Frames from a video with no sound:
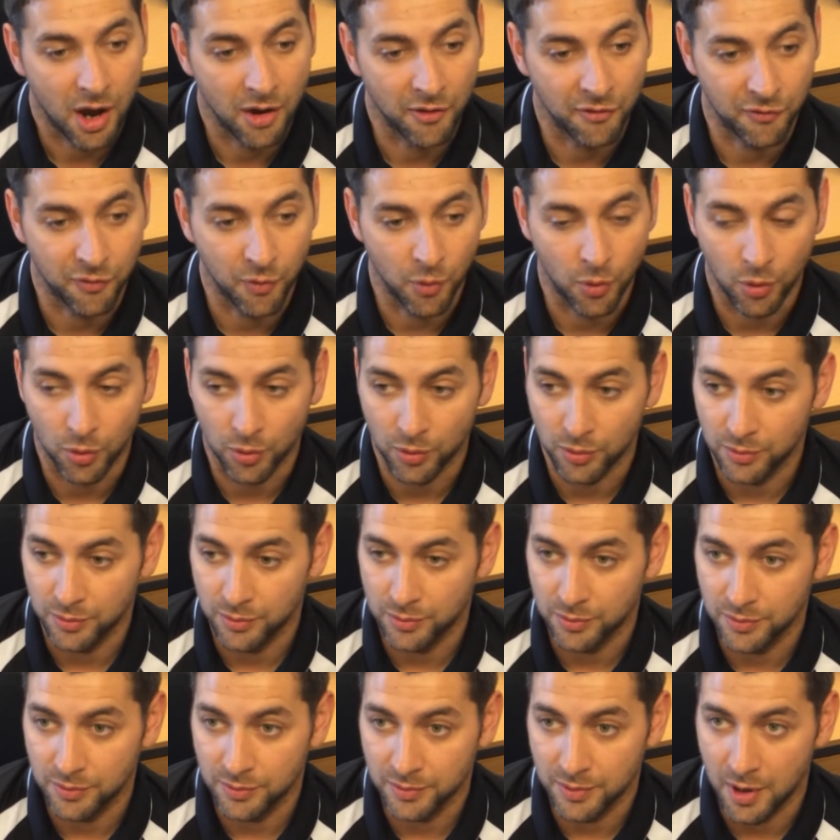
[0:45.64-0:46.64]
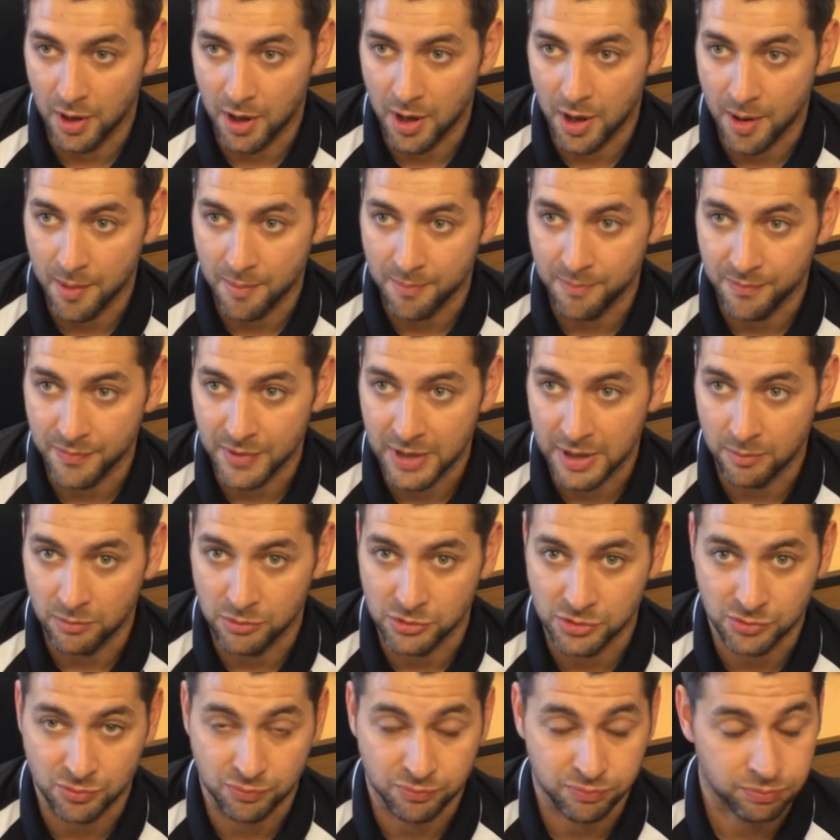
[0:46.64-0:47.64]
I thought um, it
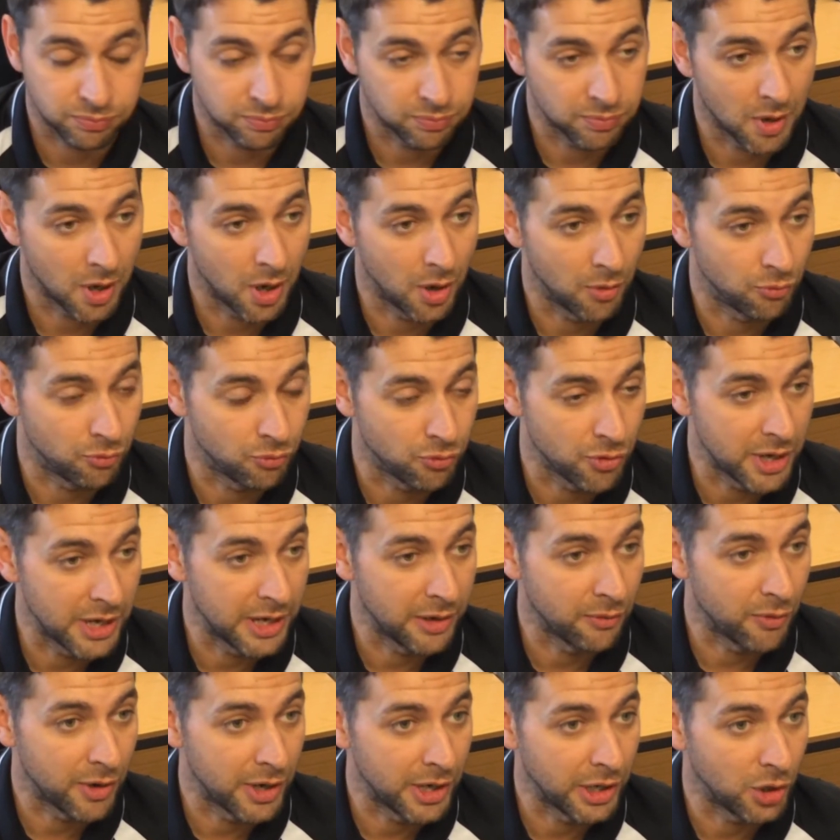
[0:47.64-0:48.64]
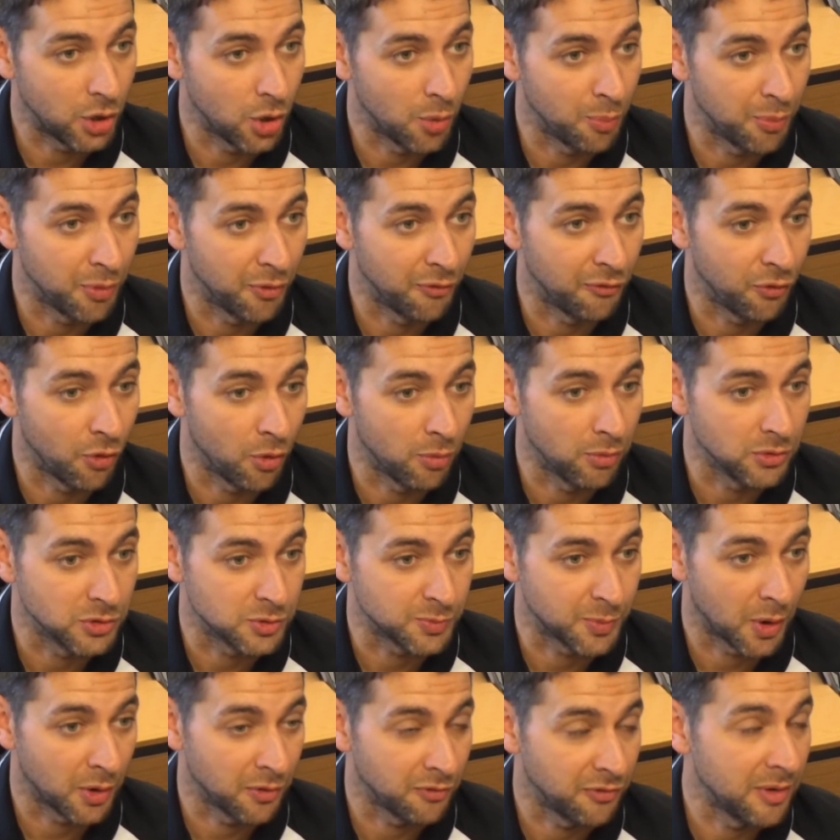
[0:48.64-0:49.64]
was a really really good performance
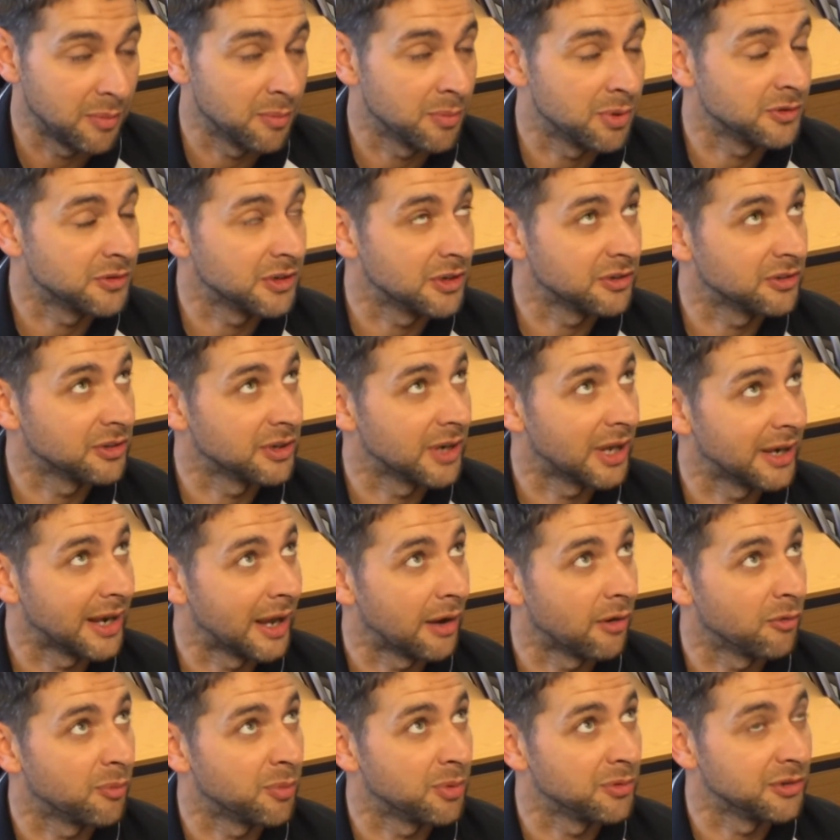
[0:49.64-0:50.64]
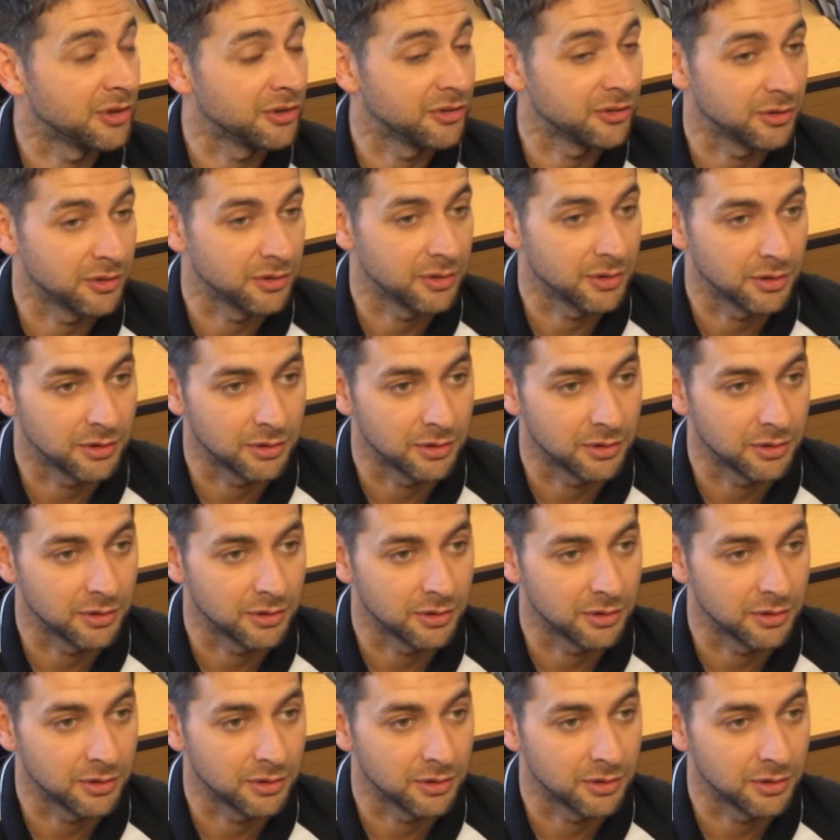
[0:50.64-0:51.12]
both in possession and out of possession.